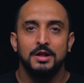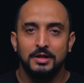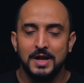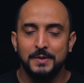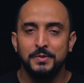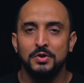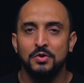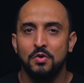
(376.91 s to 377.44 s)

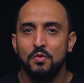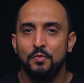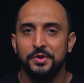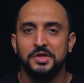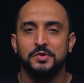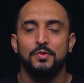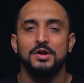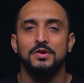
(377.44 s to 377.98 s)
let me know
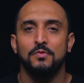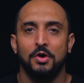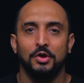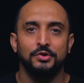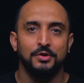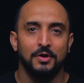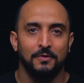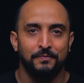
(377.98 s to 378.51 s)
which one
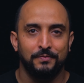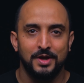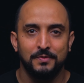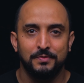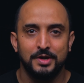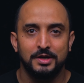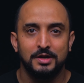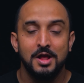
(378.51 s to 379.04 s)
was your
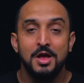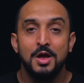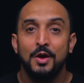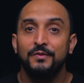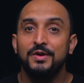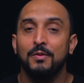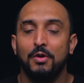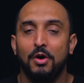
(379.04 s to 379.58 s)
favorite.
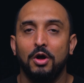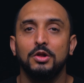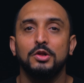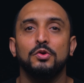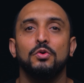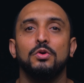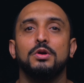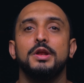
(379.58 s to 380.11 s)
We have
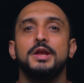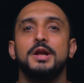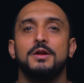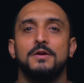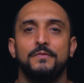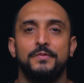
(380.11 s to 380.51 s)
also created a